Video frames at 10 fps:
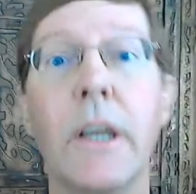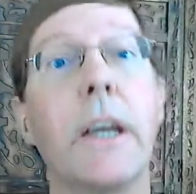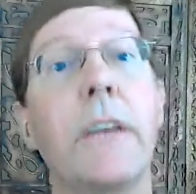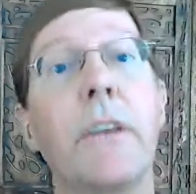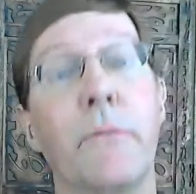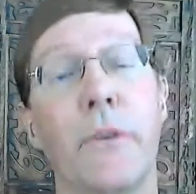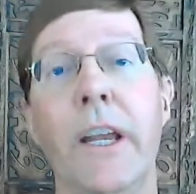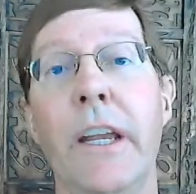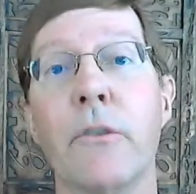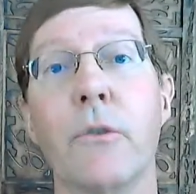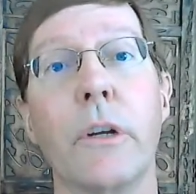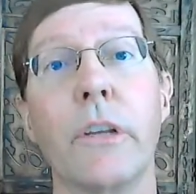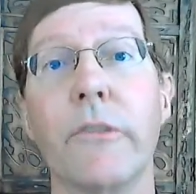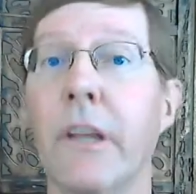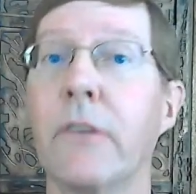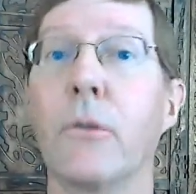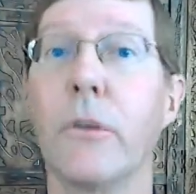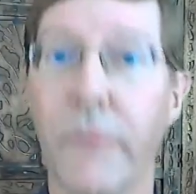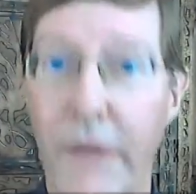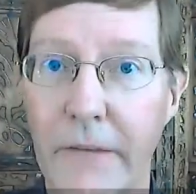and then for Android, it's
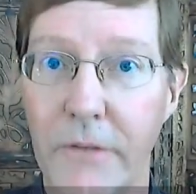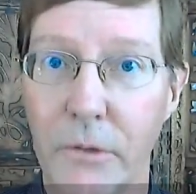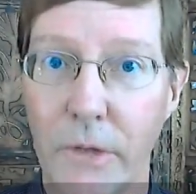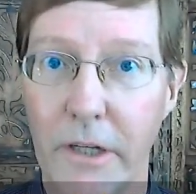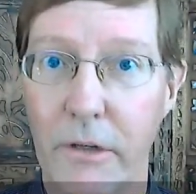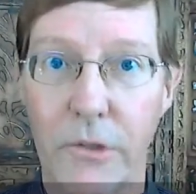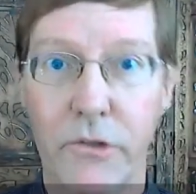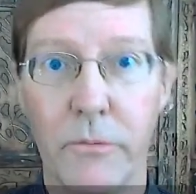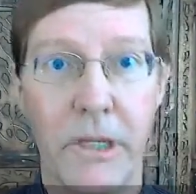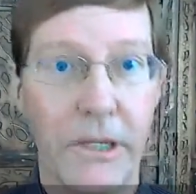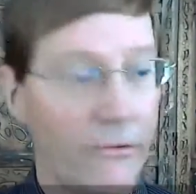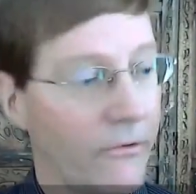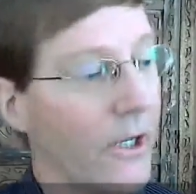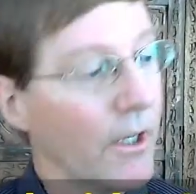Android 5 and greater, which means